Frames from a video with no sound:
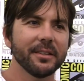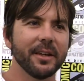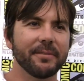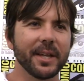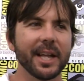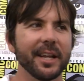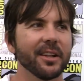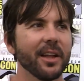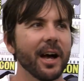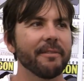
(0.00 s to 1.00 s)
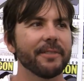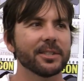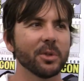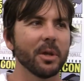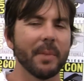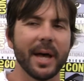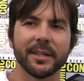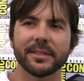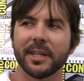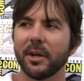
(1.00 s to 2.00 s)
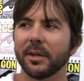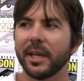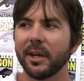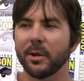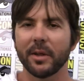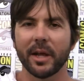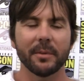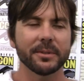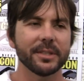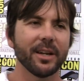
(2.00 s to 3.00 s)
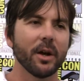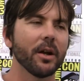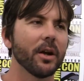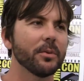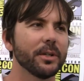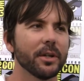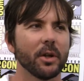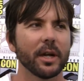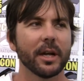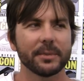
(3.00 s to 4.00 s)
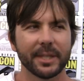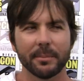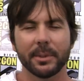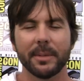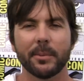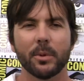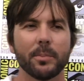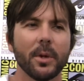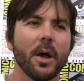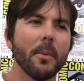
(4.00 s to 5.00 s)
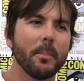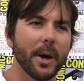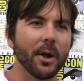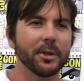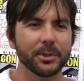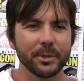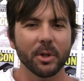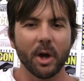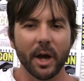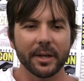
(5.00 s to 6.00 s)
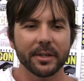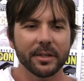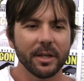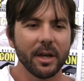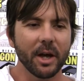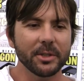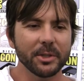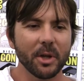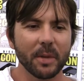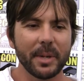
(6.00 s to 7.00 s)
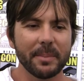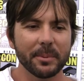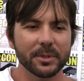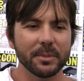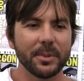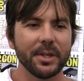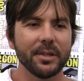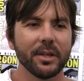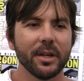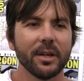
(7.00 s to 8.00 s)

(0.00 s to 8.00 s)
if they're getting a laugh, that's all that matters, and they don't care who they upset. I, I really don't like upsetting people, but I do like I do like people to be